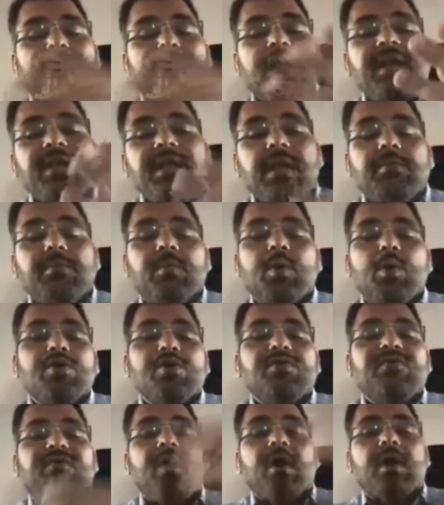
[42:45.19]
when a
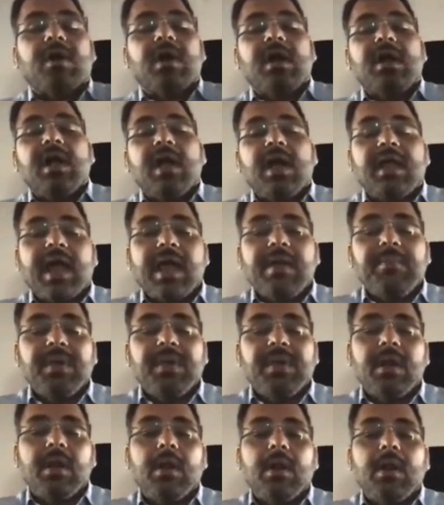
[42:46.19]
Paytm goes for
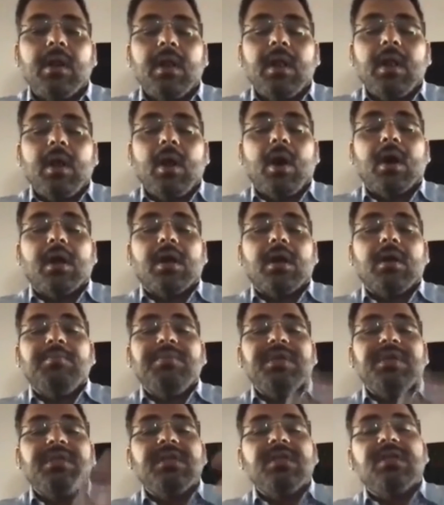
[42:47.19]
an IPL
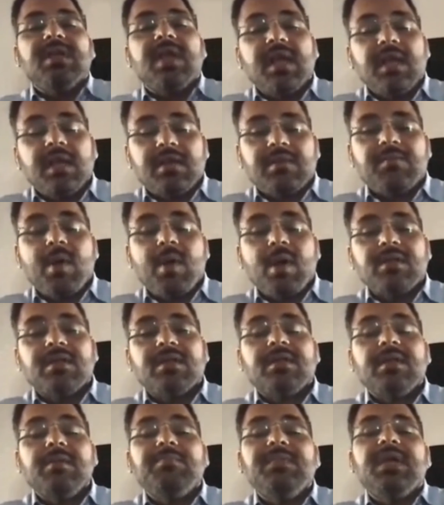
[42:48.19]
or a
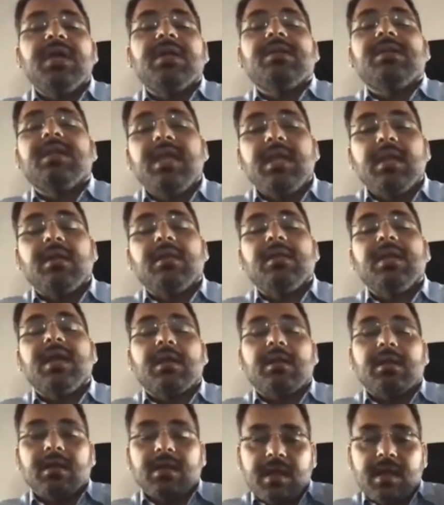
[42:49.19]
BCCI sponsorship,
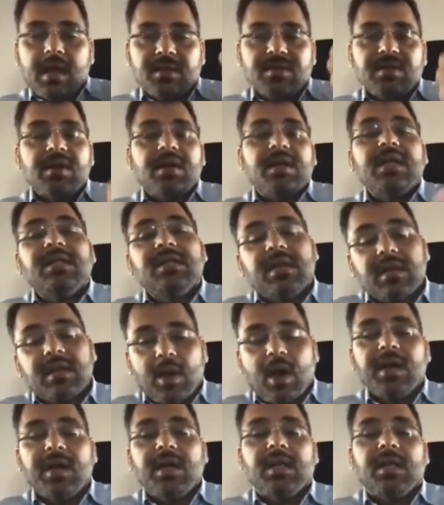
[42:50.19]
they're
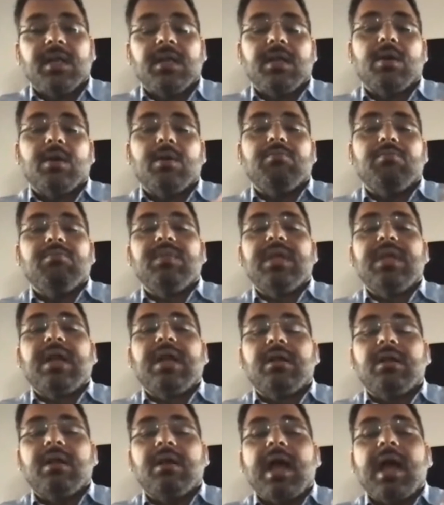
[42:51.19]
asserting their authority,
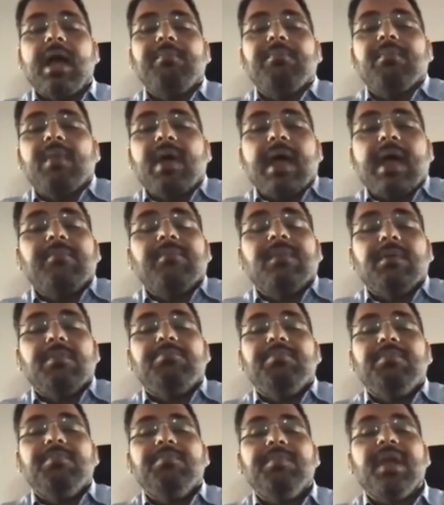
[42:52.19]
you know, that
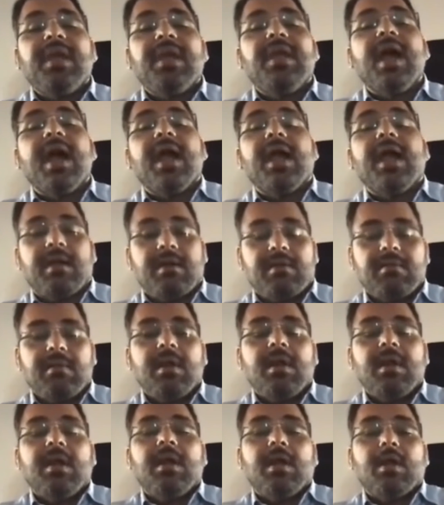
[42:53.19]
I'm the big
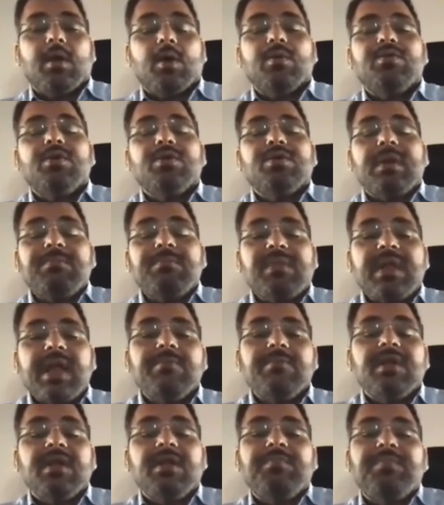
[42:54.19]
guy, you
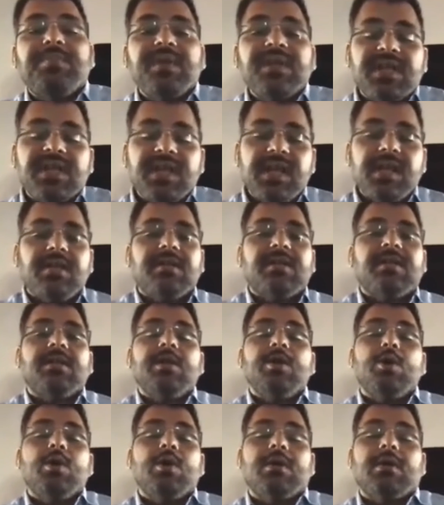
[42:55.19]
know. So sometimes it
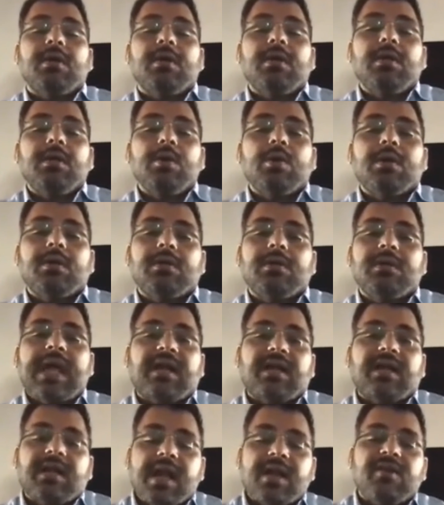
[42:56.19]
precedes your
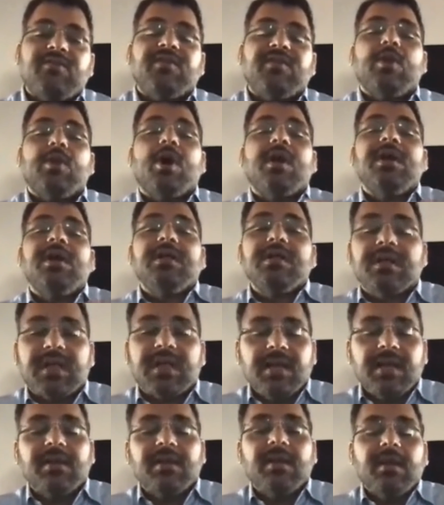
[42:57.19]
that kind of
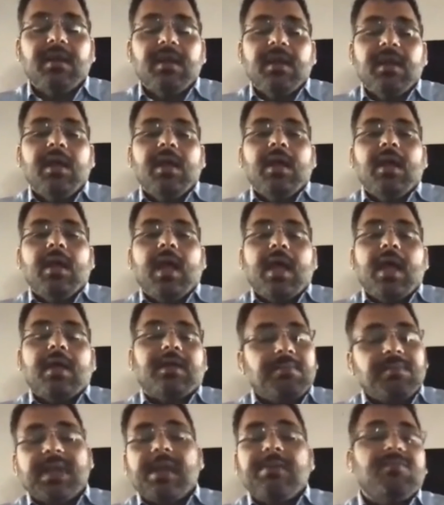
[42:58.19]
authority state.
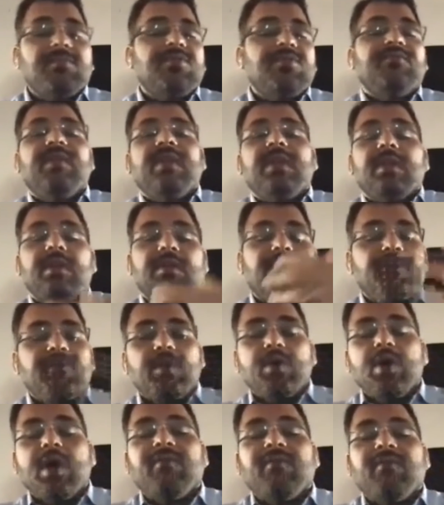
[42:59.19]
Sometimes
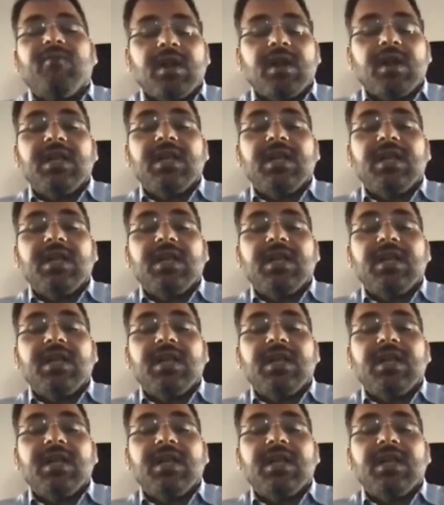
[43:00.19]
when